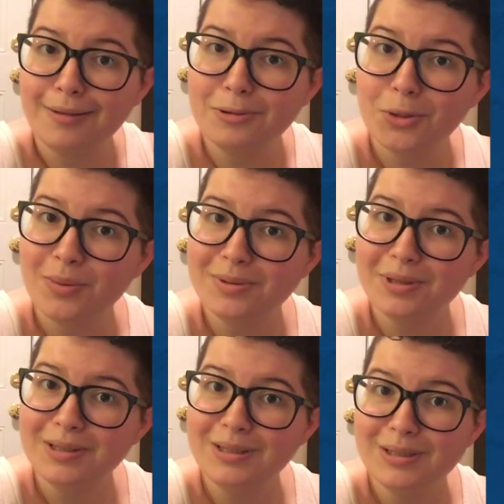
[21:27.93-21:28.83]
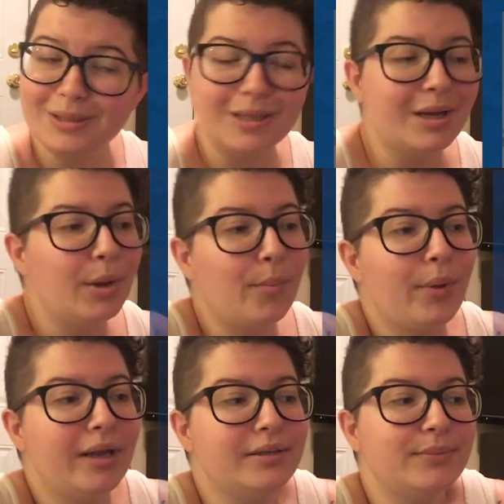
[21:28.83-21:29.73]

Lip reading: these are the ones that I did. But